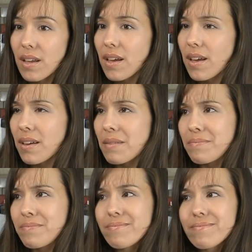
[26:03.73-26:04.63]
I
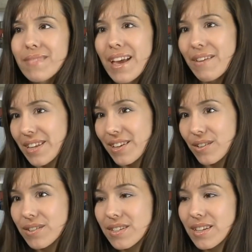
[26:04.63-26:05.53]
haven't
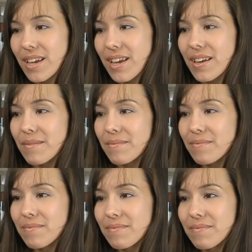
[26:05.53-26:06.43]
healed. I
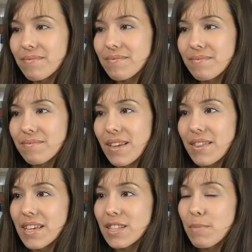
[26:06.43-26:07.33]

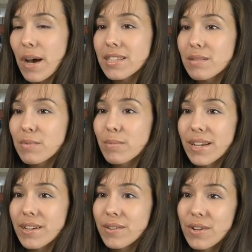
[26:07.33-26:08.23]
think it's possible, but
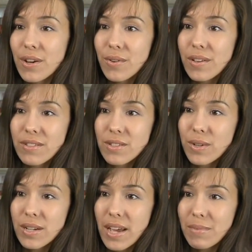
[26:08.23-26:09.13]
I don't know if it's
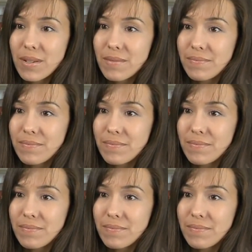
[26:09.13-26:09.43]
going to happen.